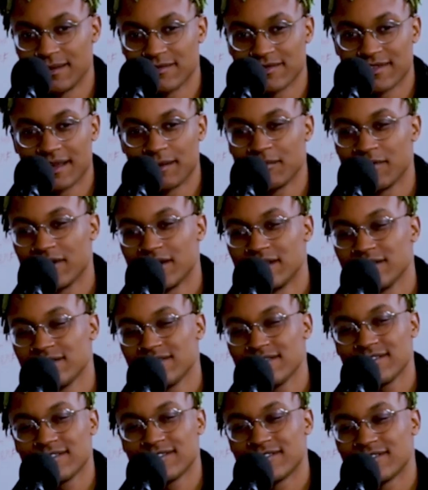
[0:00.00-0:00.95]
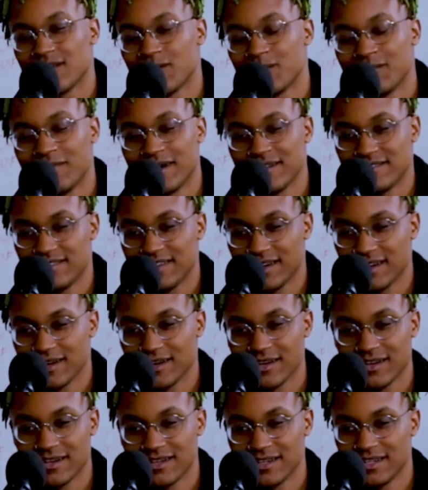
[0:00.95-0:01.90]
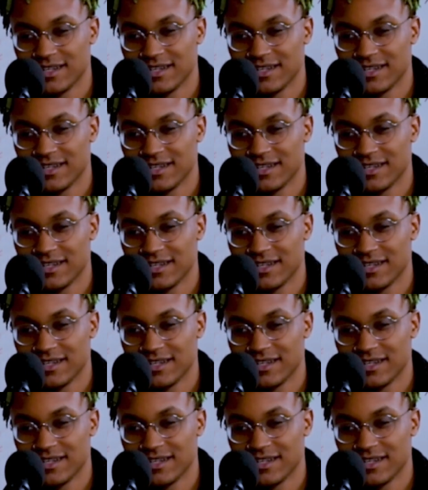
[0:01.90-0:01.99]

I'm just like, bro, there's just so much here.